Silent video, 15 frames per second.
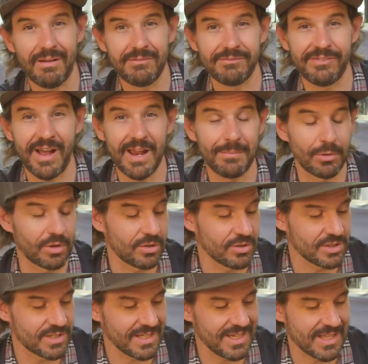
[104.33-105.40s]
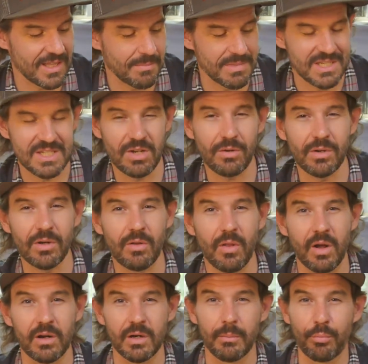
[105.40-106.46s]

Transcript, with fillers: fibers in the material are